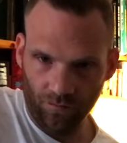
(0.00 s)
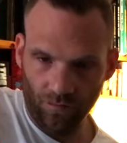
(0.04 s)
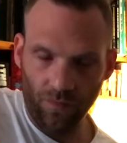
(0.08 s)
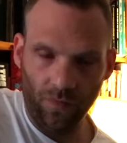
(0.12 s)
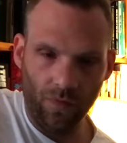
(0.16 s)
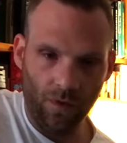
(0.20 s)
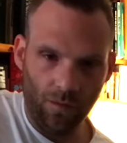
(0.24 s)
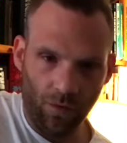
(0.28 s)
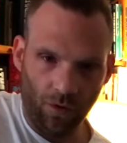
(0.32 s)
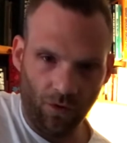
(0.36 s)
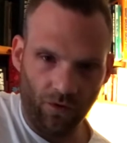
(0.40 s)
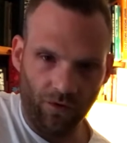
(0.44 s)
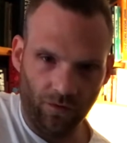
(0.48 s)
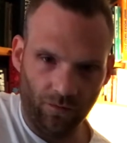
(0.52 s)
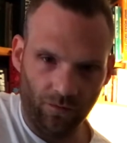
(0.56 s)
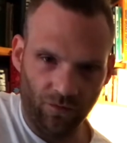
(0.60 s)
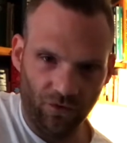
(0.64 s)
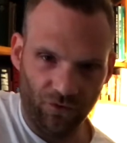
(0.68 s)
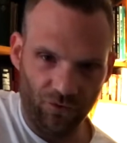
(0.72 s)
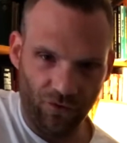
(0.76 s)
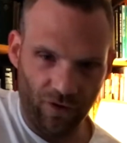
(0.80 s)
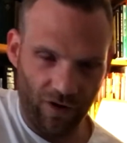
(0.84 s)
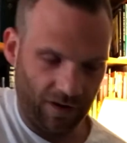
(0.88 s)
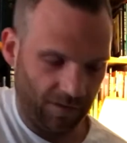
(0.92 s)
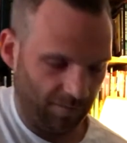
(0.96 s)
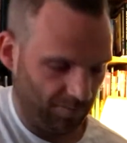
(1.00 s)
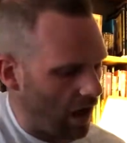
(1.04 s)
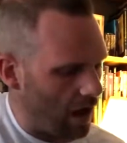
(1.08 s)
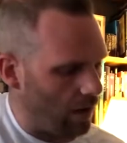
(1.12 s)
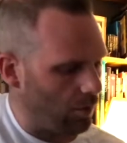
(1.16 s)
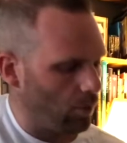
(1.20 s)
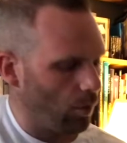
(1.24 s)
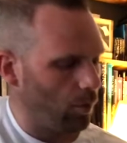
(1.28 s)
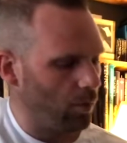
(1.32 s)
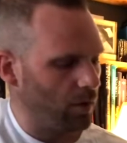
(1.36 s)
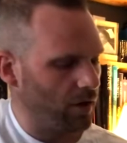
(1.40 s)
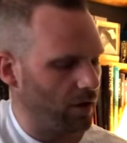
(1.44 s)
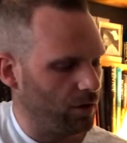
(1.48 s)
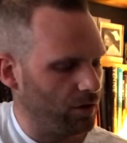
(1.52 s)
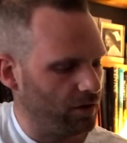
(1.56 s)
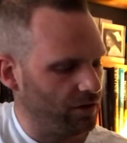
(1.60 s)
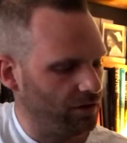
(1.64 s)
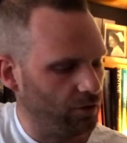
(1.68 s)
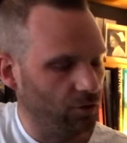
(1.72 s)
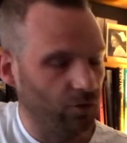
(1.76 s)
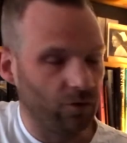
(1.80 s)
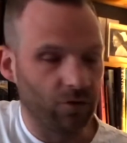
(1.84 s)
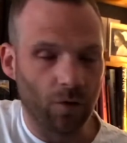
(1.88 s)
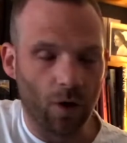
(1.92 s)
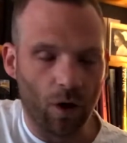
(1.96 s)
the bottom string. And what we're going to
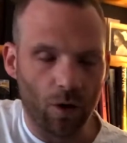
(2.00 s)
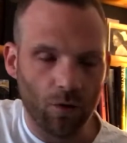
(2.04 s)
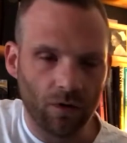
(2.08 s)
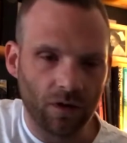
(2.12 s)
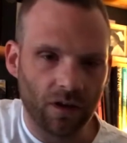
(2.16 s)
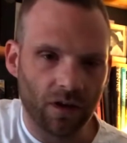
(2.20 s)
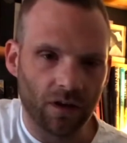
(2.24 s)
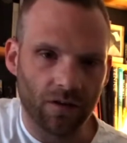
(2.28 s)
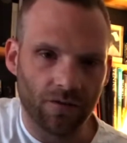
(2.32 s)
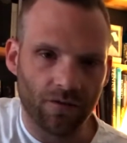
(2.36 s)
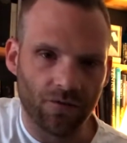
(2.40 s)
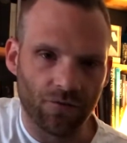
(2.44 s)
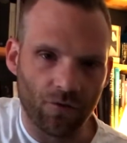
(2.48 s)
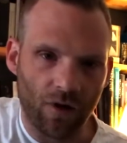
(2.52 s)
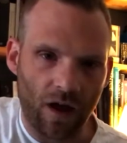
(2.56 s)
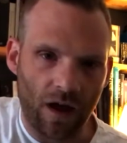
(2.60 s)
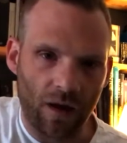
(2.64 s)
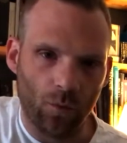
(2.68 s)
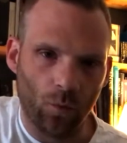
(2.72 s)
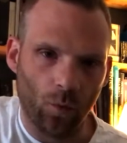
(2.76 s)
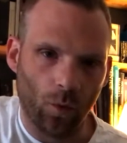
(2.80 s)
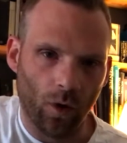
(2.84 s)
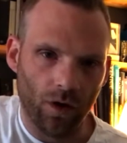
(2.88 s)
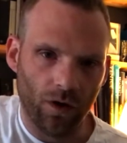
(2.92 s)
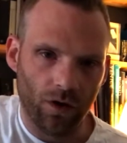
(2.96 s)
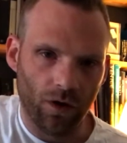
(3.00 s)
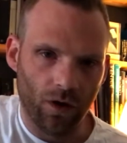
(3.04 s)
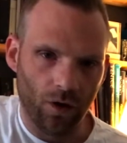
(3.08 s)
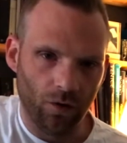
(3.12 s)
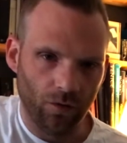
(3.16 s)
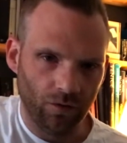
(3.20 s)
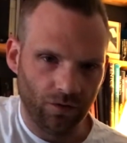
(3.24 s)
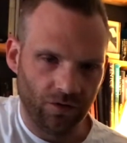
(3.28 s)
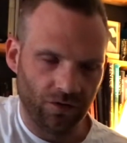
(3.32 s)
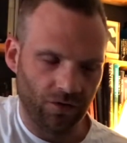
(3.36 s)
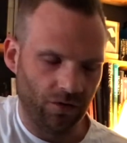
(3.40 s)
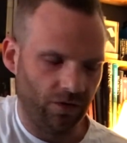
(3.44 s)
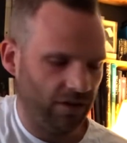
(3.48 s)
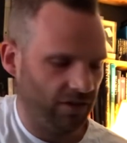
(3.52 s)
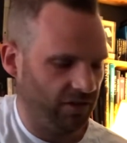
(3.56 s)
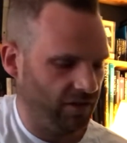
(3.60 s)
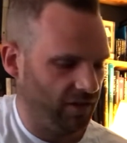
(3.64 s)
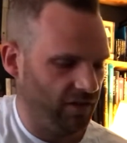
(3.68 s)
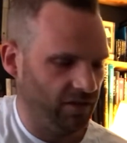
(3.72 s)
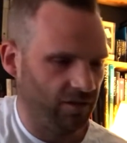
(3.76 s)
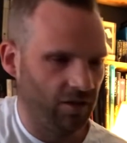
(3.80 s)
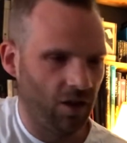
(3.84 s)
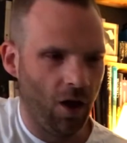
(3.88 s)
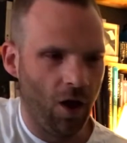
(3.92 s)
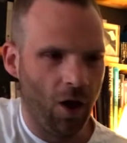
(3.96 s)
do is we're only going to fret 1 note. So this
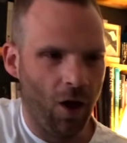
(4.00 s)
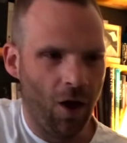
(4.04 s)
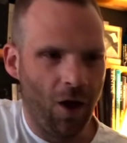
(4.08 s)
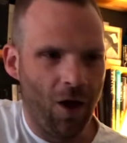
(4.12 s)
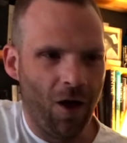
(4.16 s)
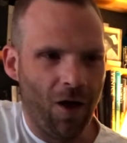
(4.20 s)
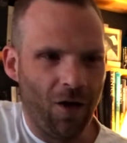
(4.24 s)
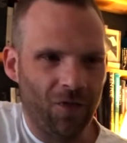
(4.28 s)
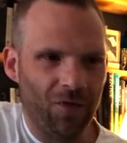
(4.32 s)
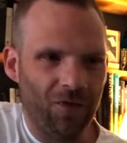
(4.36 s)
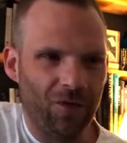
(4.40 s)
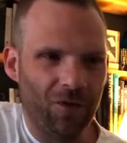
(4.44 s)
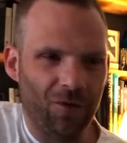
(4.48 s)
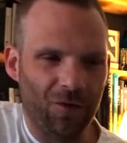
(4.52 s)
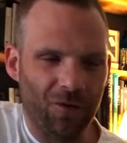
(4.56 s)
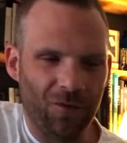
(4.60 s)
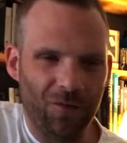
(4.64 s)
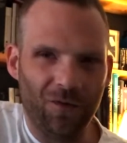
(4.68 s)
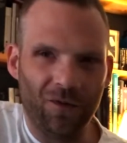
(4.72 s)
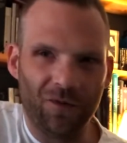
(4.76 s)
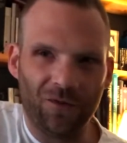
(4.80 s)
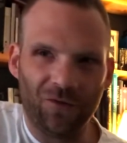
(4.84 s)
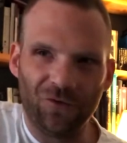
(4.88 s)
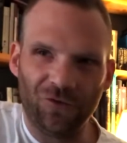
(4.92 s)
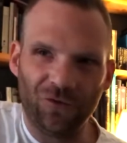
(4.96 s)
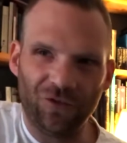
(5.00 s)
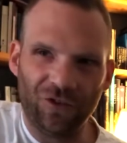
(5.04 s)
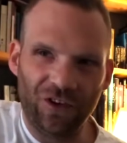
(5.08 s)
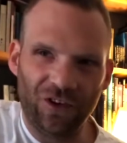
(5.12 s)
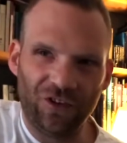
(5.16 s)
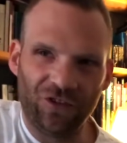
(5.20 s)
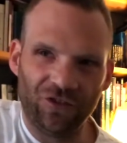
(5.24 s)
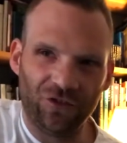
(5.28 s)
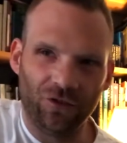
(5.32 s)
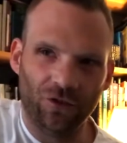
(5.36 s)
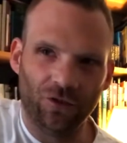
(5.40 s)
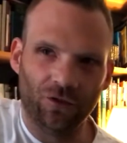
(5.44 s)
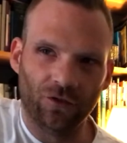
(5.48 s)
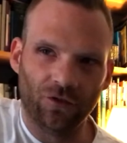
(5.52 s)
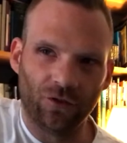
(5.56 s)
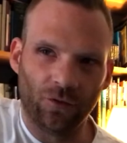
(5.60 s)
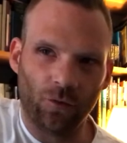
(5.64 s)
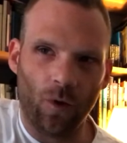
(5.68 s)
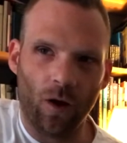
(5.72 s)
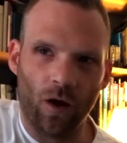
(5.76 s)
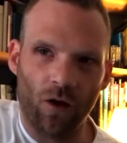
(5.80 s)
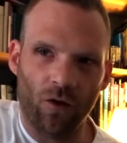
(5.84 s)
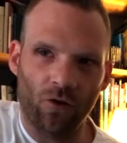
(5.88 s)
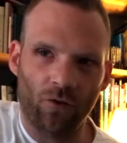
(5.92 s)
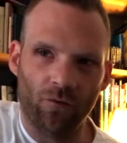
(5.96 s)
is the traditional
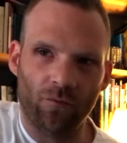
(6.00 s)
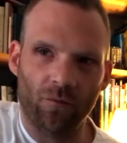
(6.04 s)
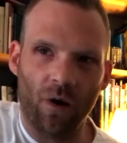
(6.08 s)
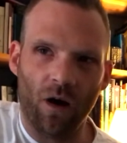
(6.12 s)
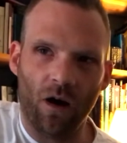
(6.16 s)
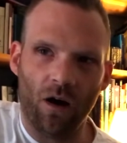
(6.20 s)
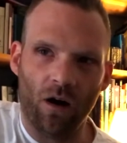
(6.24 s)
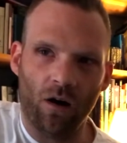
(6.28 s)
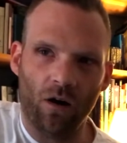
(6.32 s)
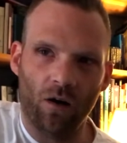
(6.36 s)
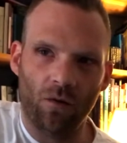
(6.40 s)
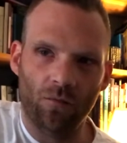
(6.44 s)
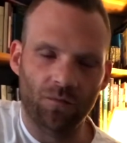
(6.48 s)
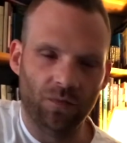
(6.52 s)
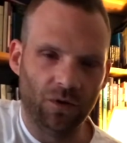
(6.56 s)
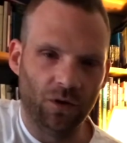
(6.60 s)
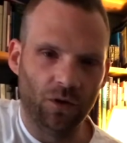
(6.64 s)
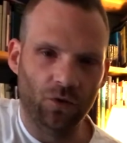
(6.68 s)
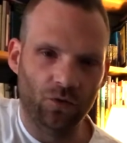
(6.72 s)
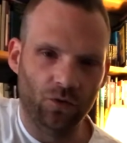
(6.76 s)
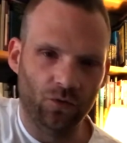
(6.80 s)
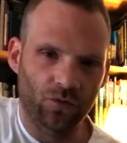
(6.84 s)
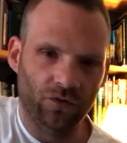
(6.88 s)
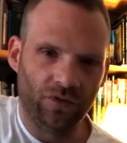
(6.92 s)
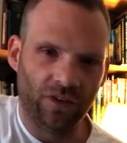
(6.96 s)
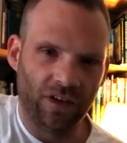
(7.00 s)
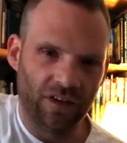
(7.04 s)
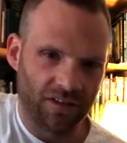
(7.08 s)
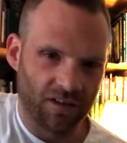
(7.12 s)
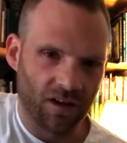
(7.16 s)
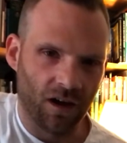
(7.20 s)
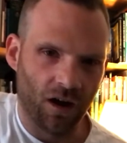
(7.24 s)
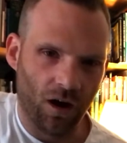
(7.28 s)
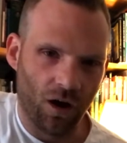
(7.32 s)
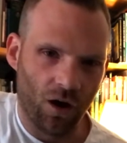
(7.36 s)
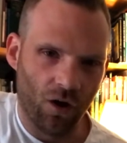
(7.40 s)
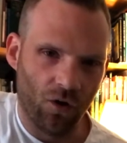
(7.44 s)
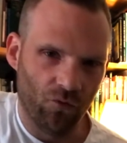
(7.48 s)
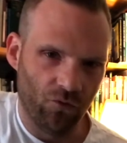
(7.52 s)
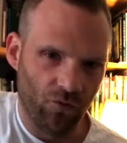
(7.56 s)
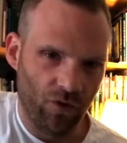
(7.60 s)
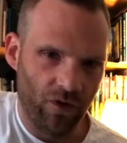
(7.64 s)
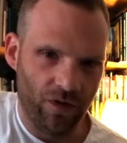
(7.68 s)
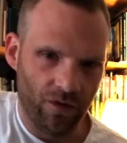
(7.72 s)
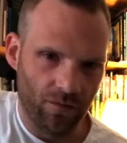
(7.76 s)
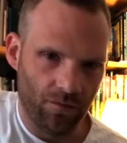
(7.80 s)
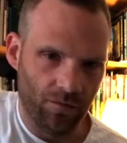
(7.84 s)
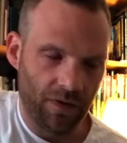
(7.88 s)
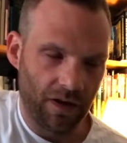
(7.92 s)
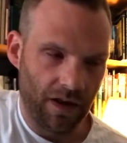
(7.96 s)
12-bar blues guitar
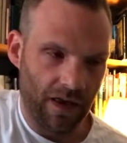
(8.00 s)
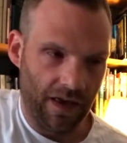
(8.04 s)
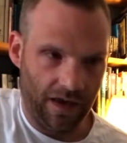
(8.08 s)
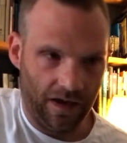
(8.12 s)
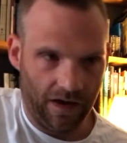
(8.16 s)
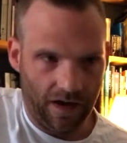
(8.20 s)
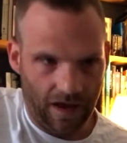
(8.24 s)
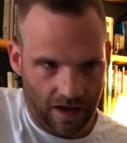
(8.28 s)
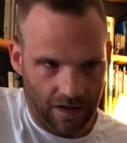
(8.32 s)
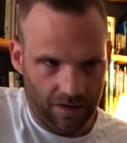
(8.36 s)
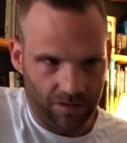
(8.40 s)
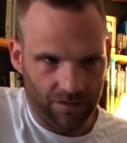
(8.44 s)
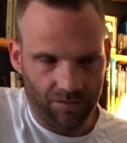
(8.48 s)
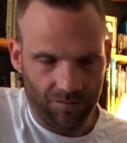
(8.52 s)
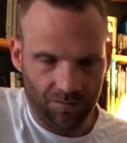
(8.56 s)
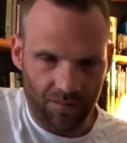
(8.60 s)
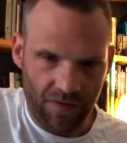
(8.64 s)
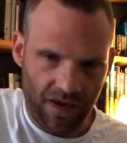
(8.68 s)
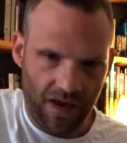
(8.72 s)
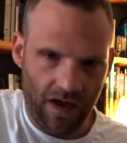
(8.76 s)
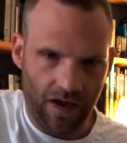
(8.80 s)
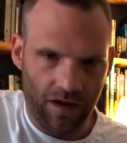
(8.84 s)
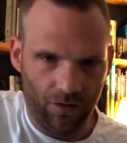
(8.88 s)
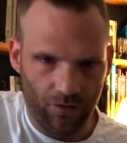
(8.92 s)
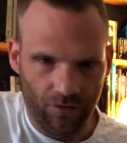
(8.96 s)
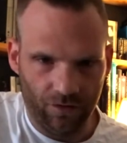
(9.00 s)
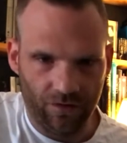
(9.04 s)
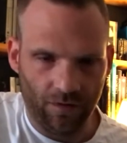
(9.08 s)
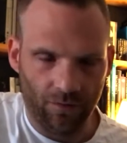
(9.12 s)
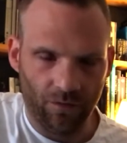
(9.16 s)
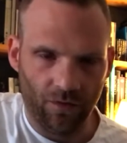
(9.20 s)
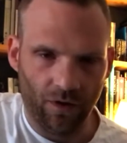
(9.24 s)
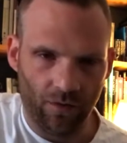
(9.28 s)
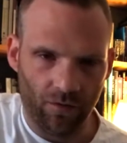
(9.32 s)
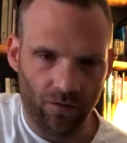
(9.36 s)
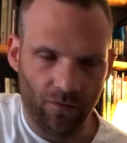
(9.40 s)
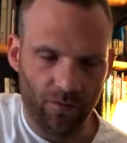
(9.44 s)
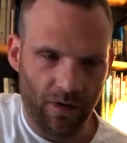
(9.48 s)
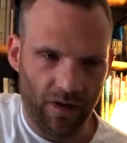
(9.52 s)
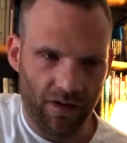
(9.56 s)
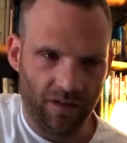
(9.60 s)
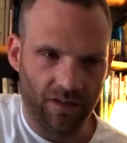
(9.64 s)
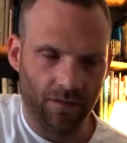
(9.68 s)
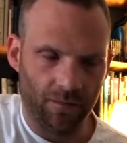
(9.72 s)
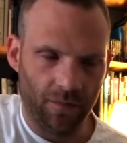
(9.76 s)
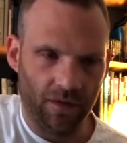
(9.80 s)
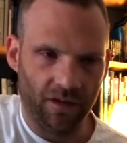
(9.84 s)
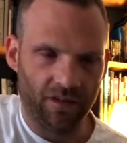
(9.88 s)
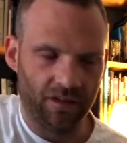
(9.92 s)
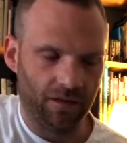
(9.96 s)
rhythm playing, and pianos sometimes play
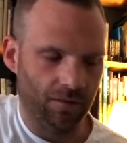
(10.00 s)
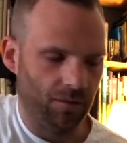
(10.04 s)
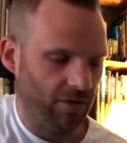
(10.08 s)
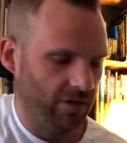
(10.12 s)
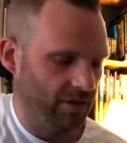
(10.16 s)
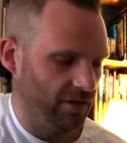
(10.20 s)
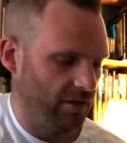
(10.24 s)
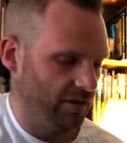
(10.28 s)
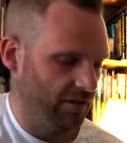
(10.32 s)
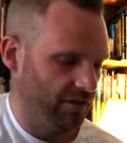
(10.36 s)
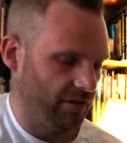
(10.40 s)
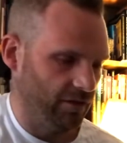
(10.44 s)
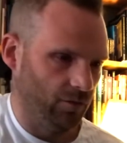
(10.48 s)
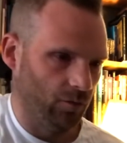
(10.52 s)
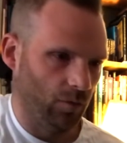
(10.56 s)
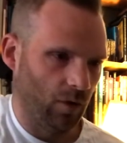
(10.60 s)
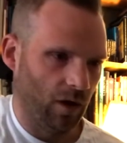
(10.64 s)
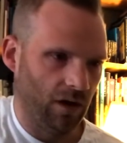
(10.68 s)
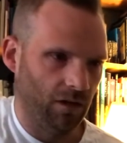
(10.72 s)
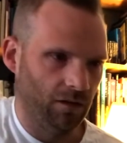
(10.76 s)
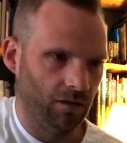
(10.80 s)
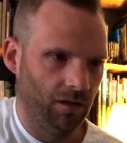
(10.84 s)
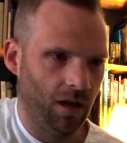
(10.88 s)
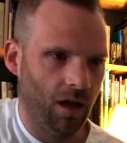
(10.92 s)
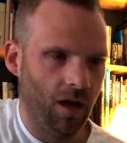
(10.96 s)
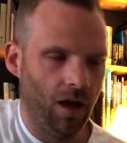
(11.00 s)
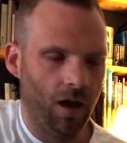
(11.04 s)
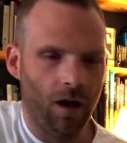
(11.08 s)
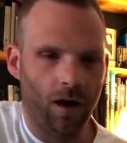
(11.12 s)
something similar to this as well.